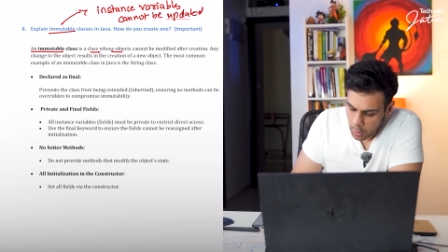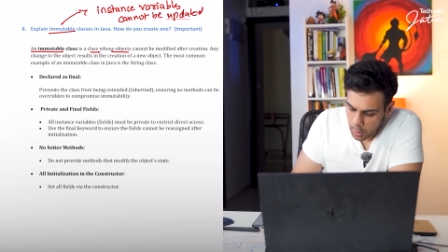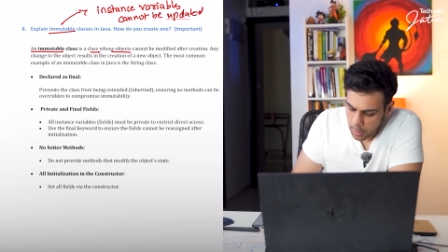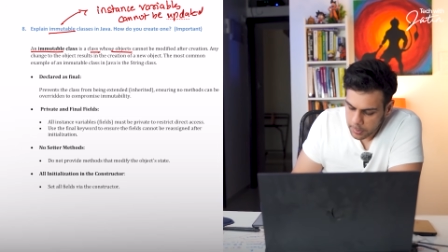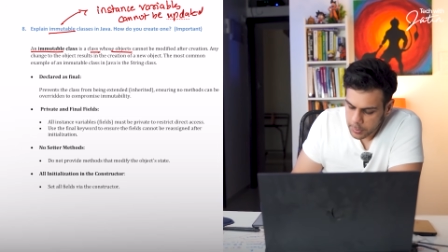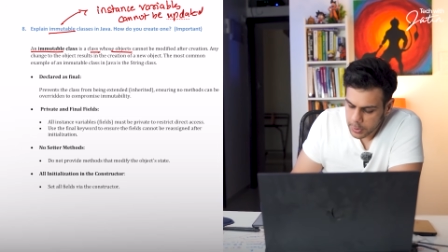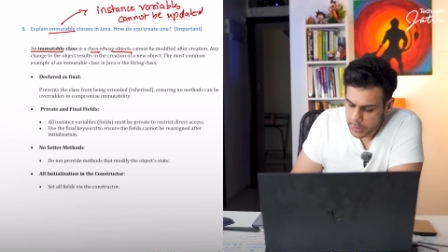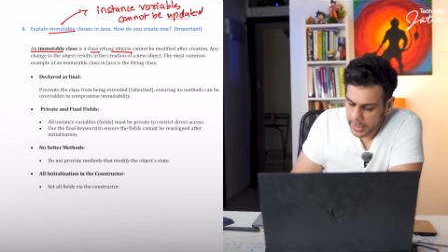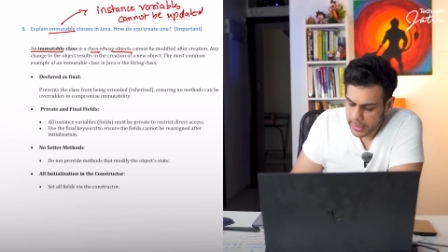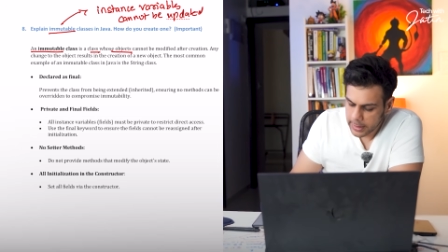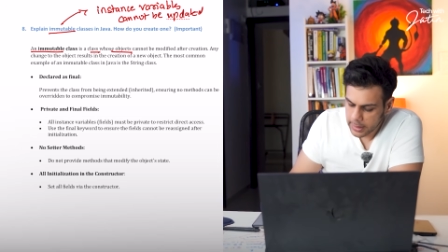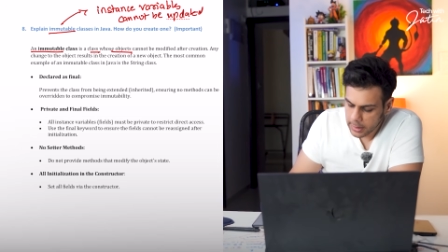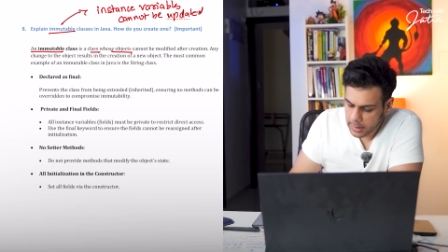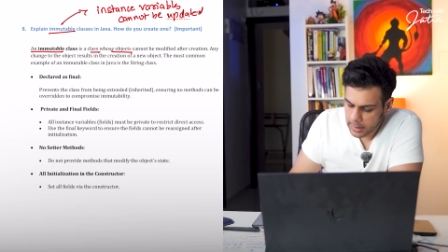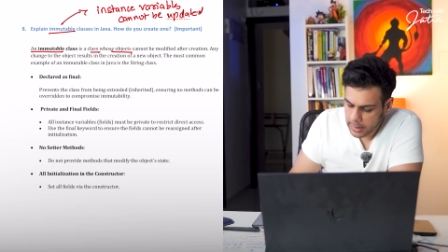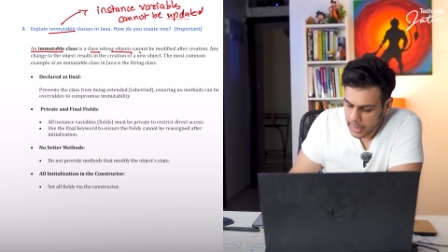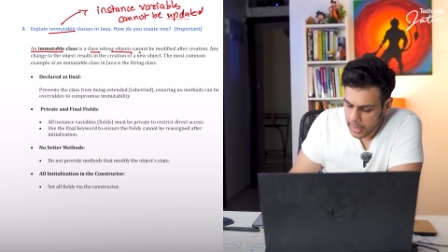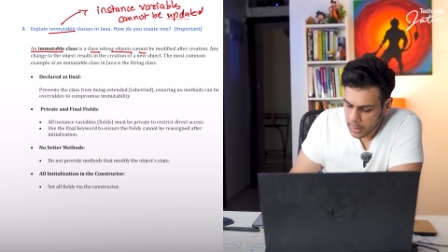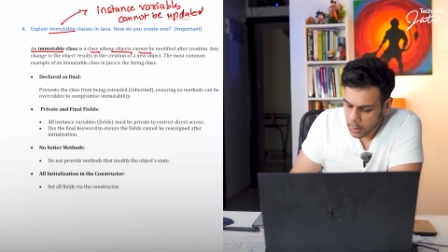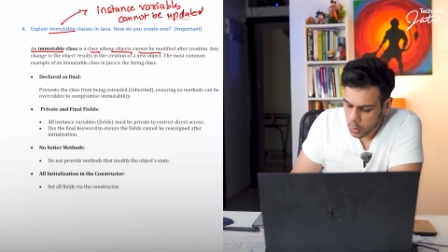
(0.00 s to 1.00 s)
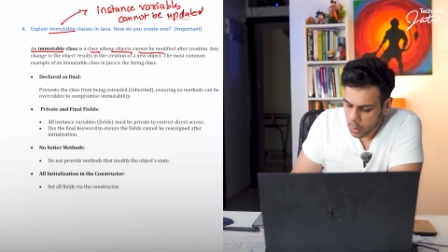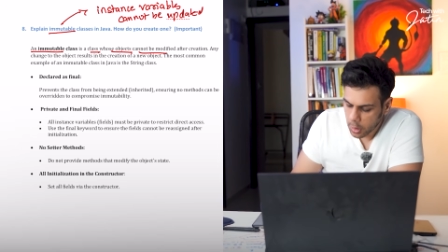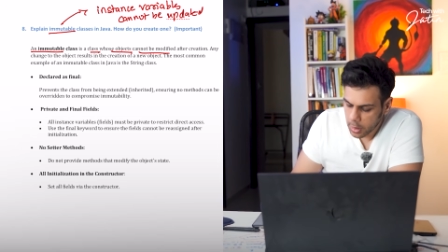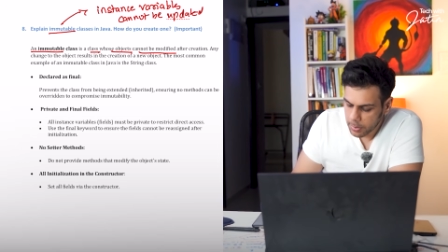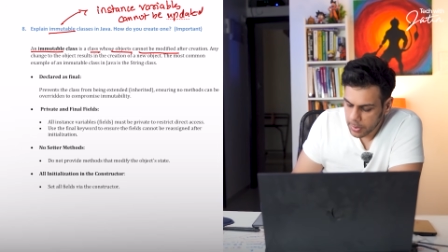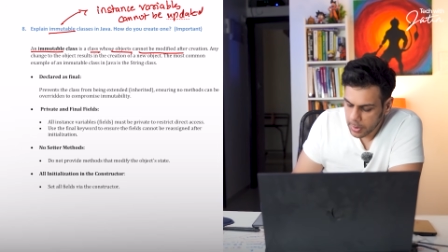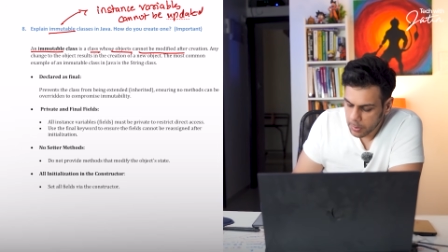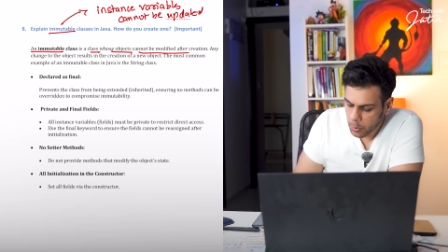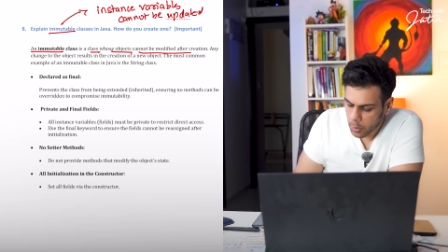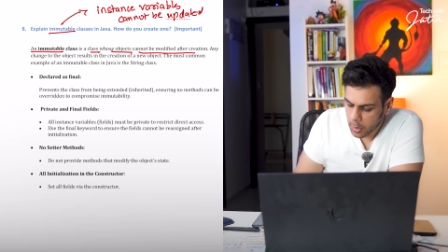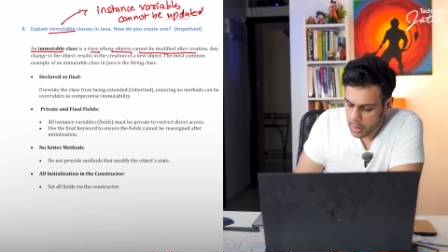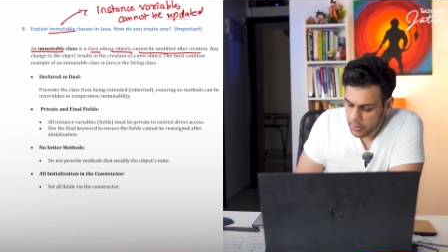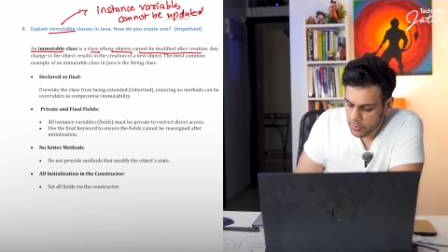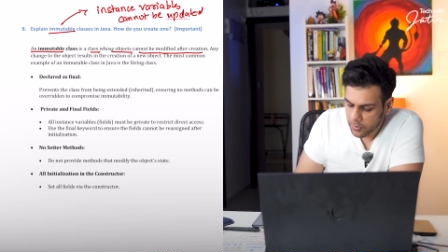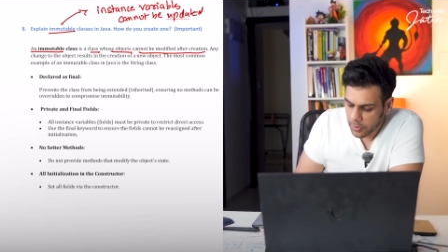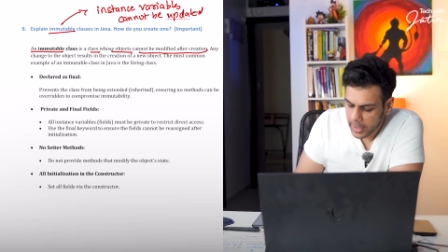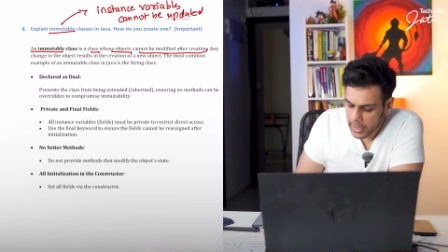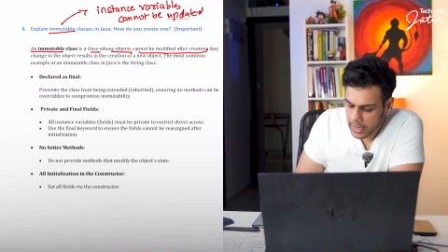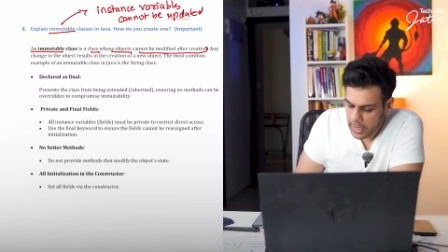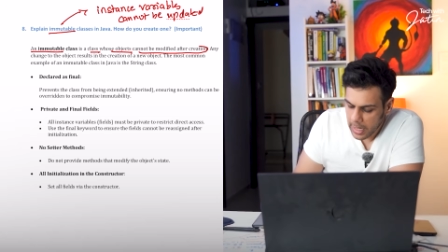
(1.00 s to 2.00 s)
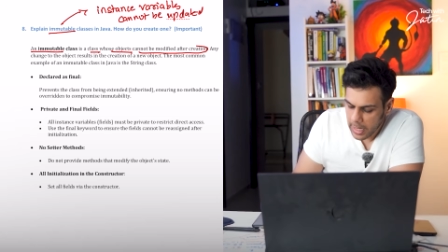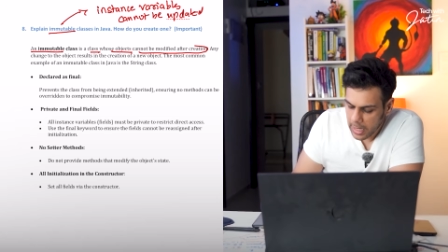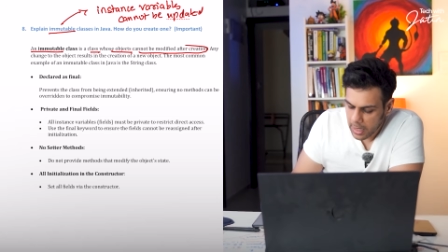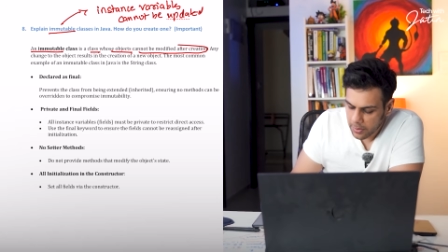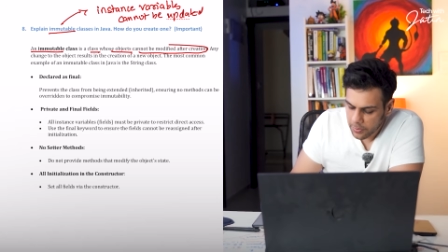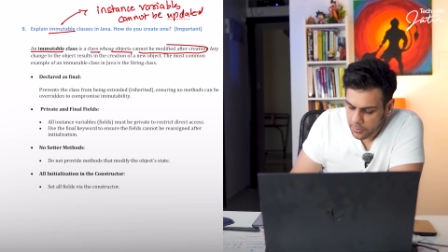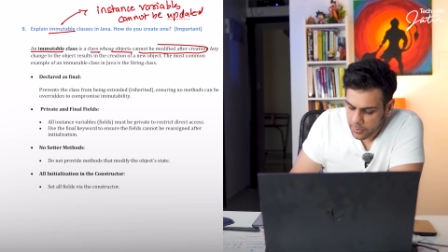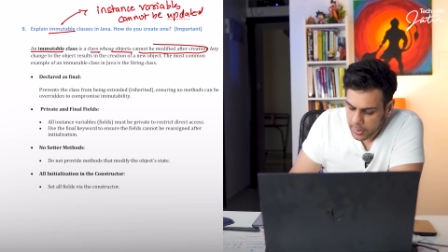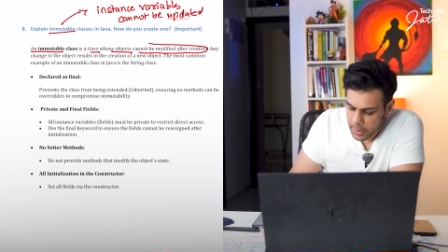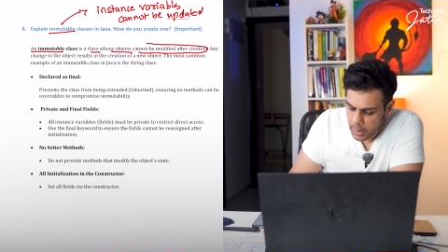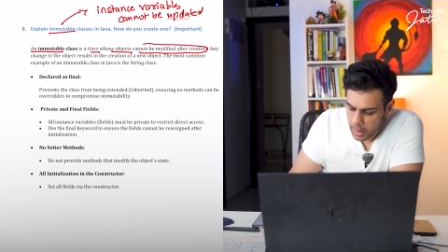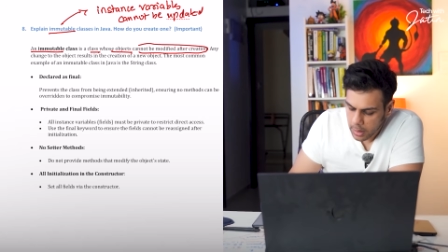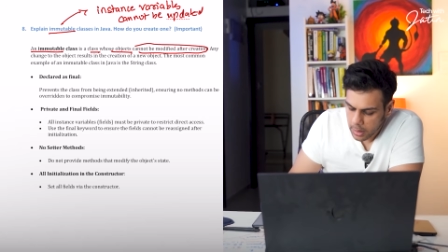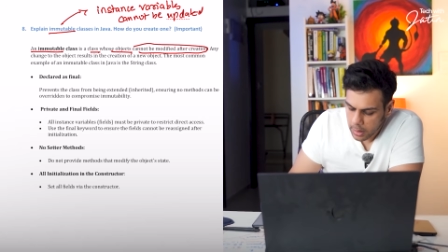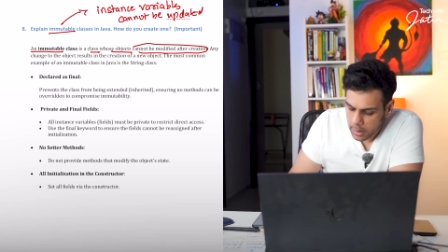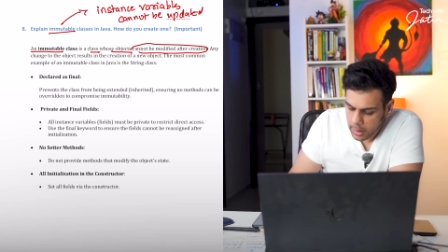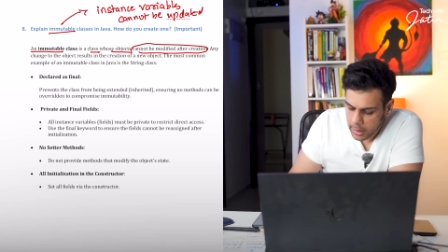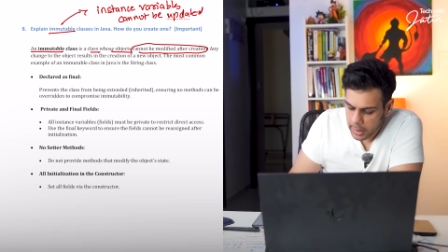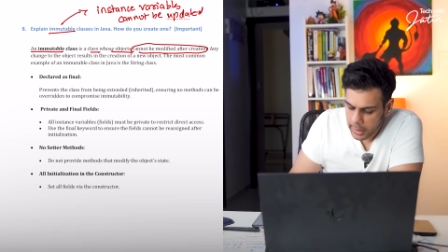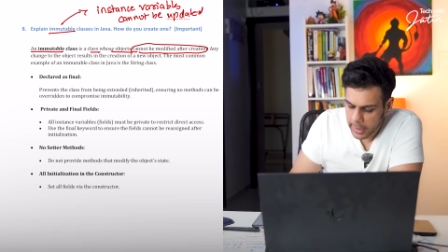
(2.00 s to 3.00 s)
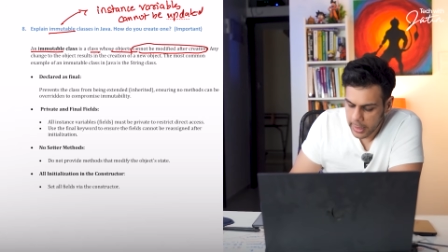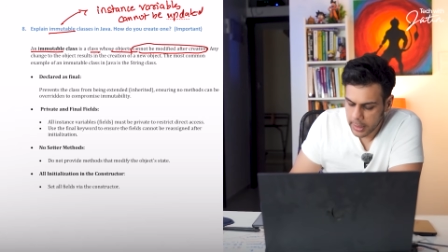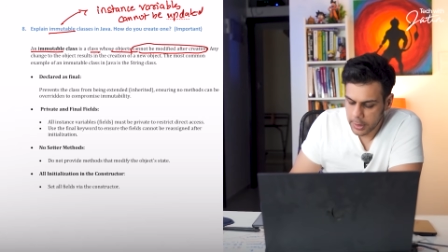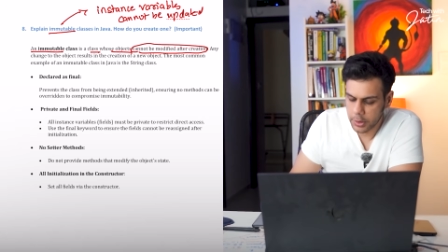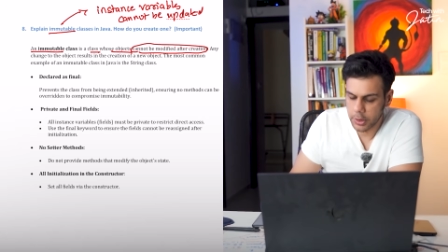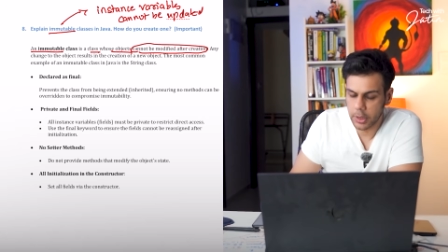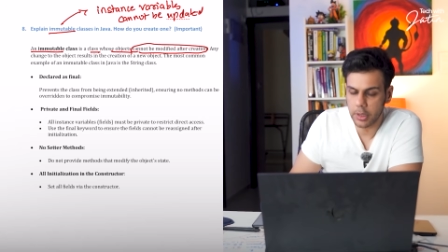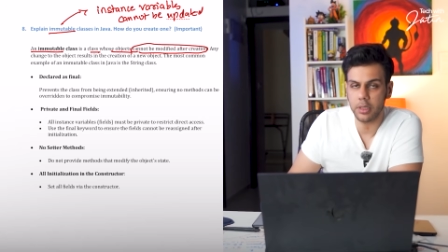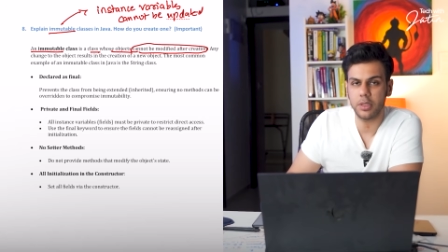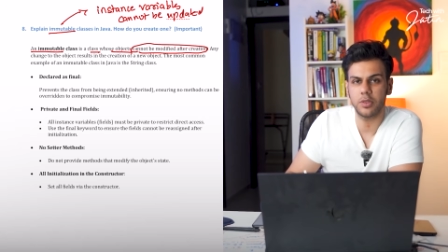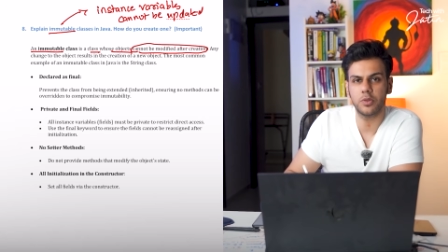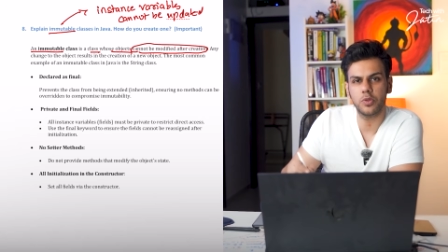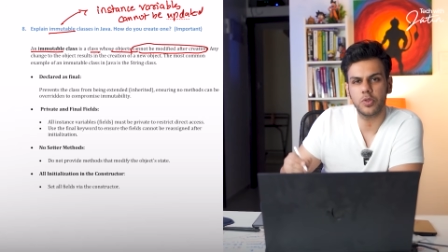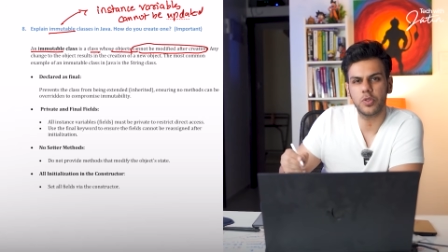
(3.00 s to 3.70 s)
objects cannot be modified after creation.